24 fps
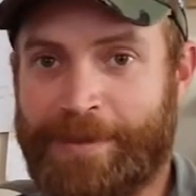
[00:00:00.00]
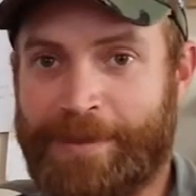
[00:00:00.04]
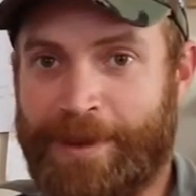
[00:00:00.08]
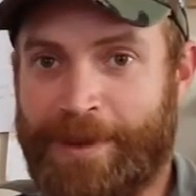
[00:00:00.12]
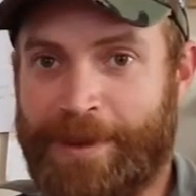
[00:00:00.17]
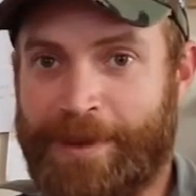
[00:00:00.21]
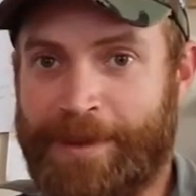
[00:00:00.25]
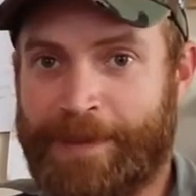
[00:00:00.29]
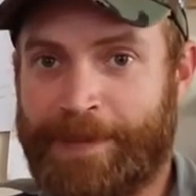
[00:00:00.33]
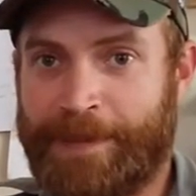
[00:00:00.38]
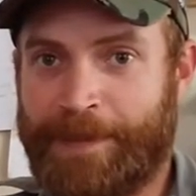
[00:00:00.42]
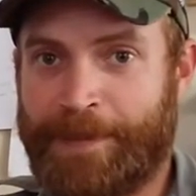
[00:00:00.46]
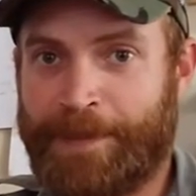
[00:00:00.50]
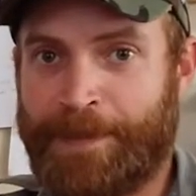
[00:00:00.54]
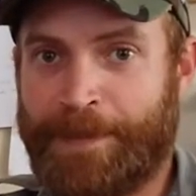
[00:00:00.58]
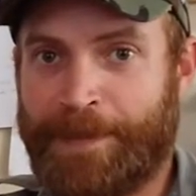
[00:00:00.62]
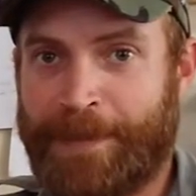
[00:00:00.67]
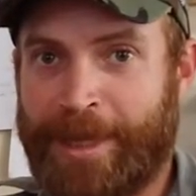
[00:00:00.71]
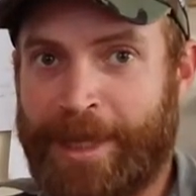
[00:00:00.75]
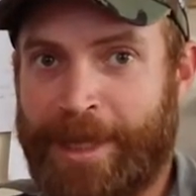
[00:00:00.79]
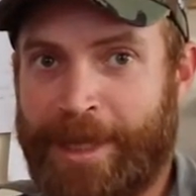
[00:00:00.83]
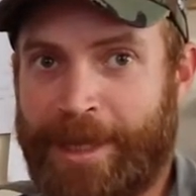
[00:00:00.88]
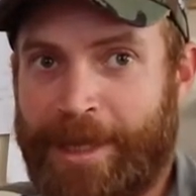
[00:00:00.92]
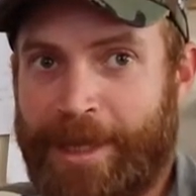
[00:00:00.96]
far.
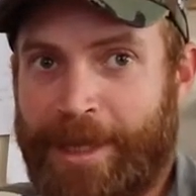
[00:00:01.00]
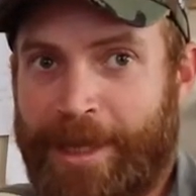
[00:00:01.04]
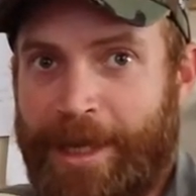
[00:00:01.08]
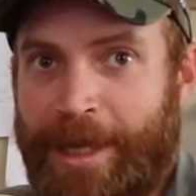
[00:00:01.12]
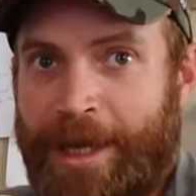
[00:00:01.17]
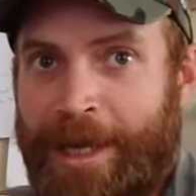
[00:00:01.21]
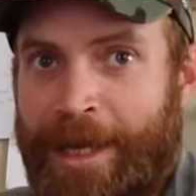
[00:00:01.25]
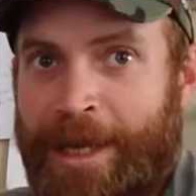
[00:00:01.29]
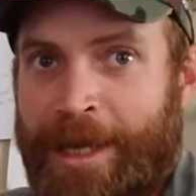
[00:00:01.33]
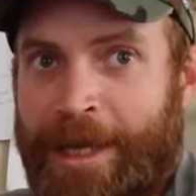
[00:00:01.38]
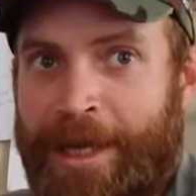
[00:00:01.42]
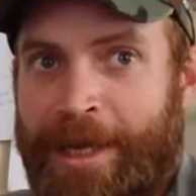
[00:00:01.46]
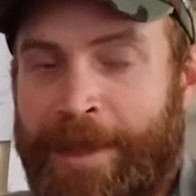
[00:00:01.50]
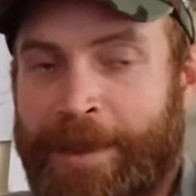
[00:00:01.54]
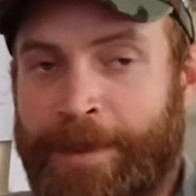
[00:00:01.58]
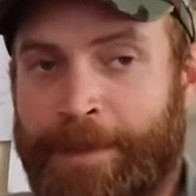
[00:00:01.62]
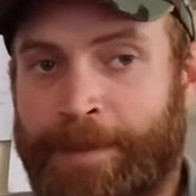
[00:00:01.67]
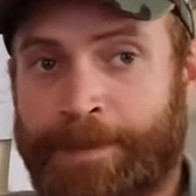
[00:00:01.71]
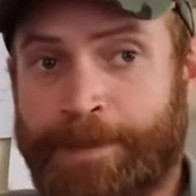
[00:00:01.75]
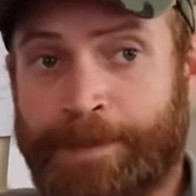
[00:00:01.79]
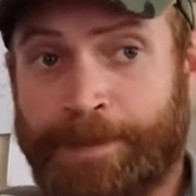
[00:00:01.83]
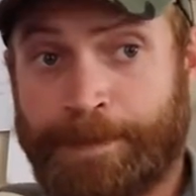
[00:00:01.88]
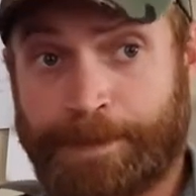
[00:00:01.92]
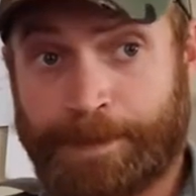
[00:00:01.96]

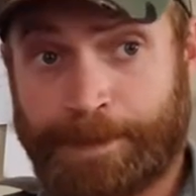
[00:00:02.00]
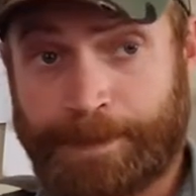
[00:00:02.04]
Um,